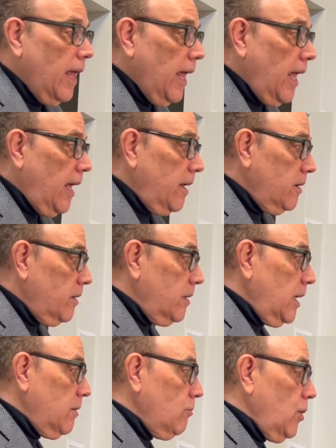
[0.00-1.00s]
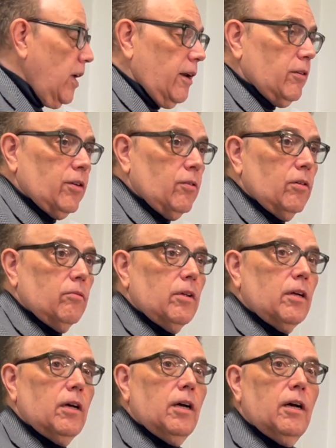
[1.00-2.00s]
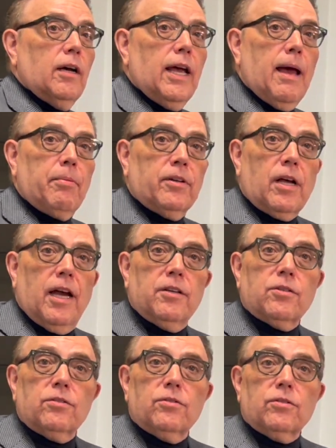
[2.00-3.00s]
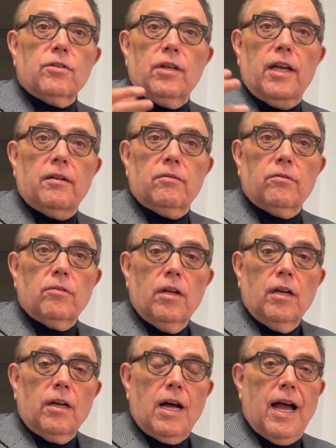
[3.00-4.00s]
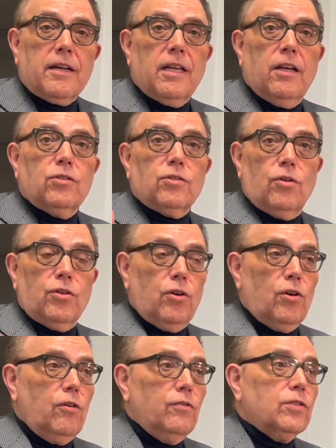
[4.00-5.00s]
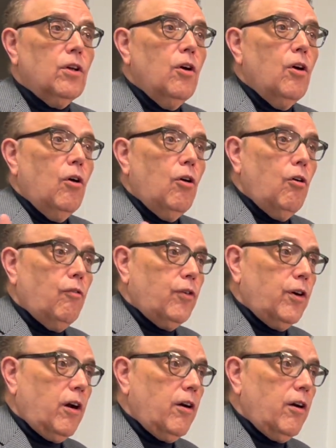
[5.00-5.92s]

And then we had a little appetizers and cocktails, hors d'oeuvres over at our